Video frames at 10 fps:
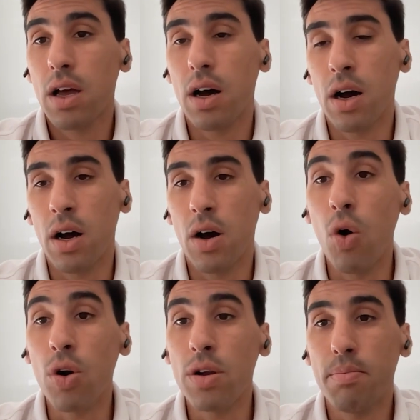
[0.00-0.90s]
uh,
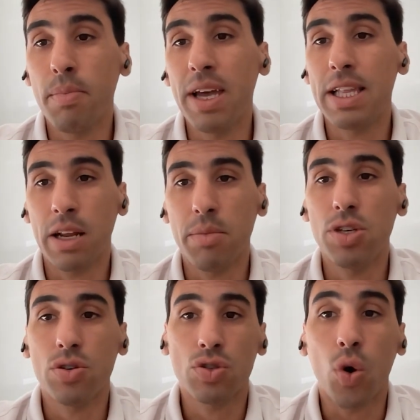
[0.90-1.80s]
on methane emissions.